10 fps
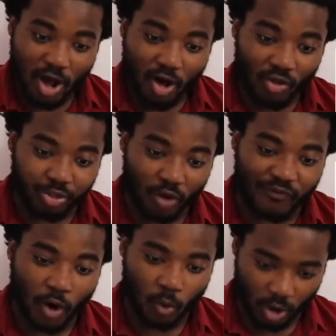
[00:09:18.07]
The
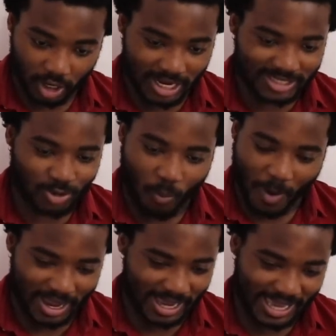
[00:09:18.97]
footwork. Let's go
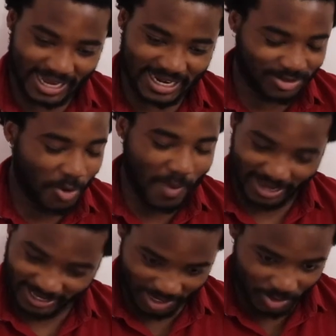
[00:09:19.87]
back again. Let's go
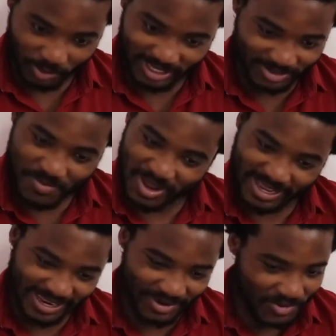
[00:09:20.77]
back a little. Let's go
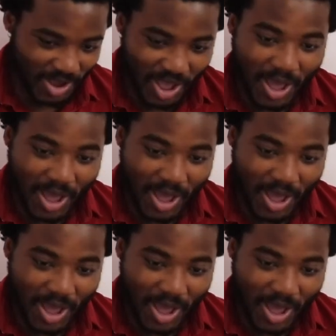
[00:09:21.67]
back a little.